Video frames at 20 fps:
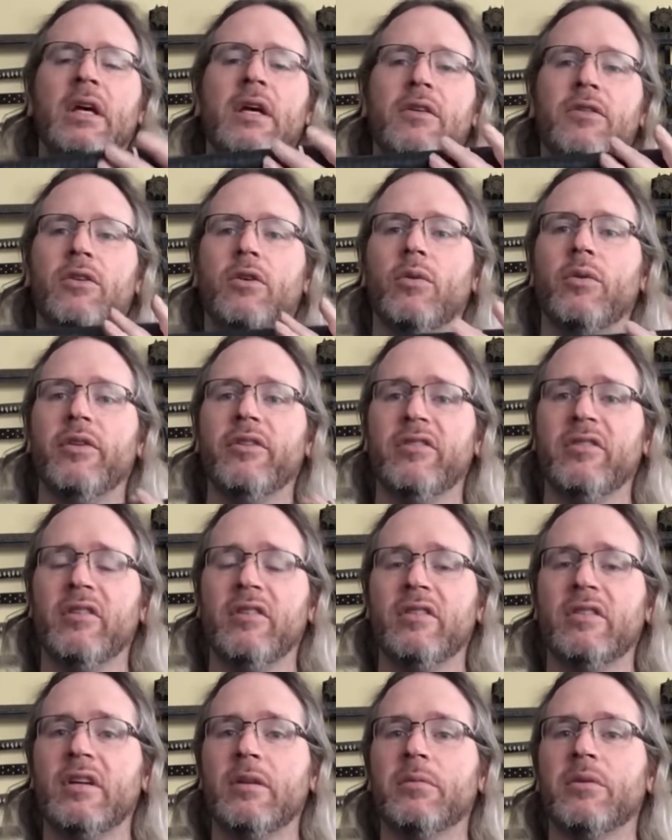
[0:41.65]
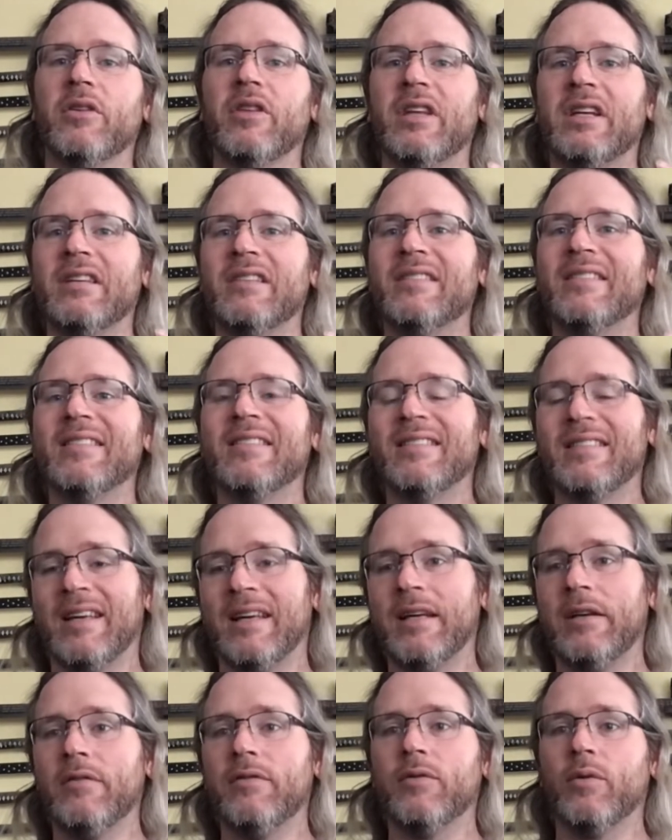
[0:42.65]
So this is a saber that is
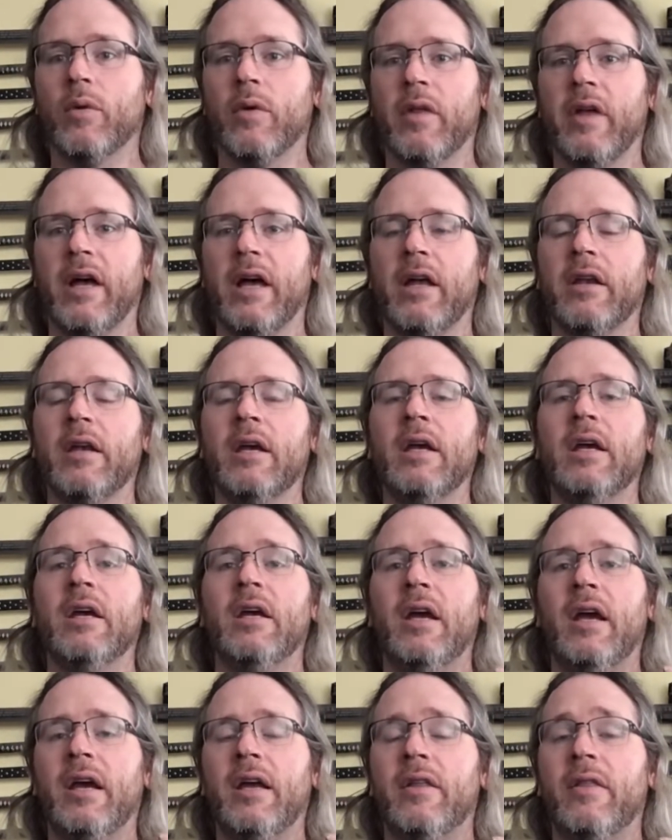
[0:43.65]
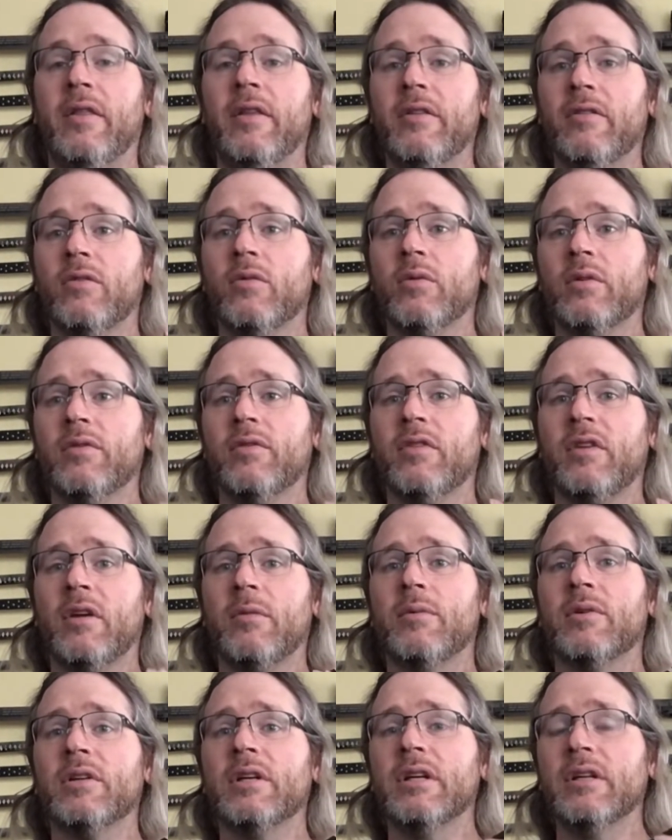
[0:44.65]
designed for that, and this sort of
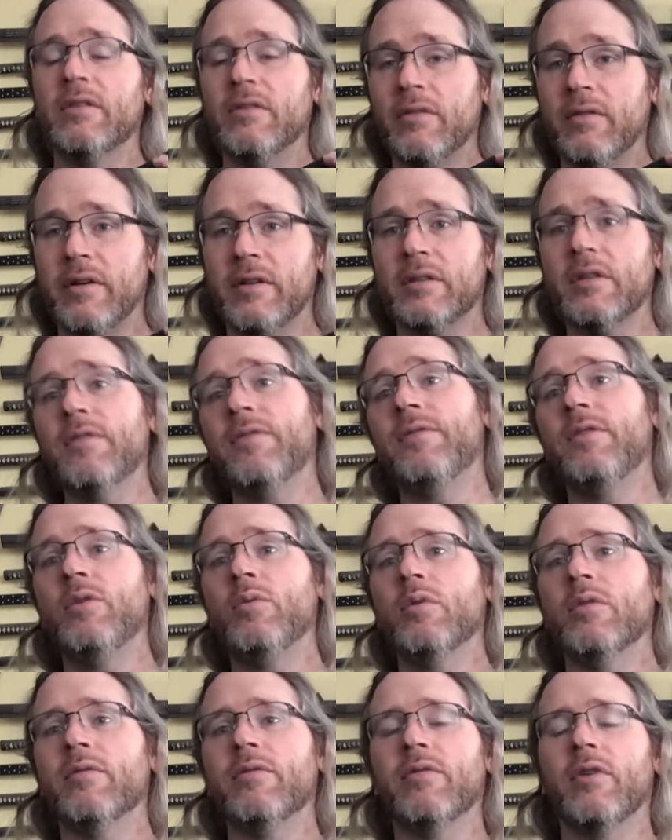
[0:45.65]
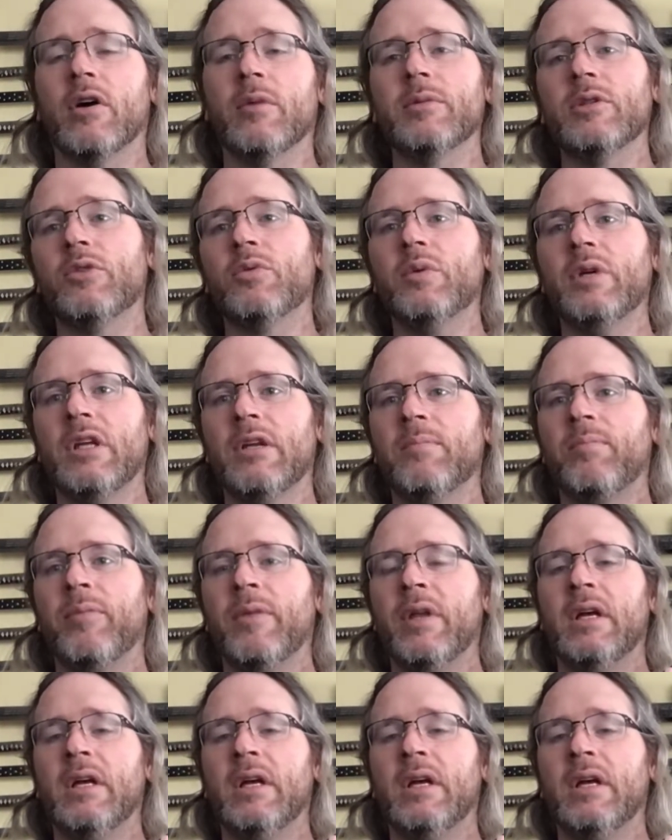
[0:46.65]
saber is very few and far between.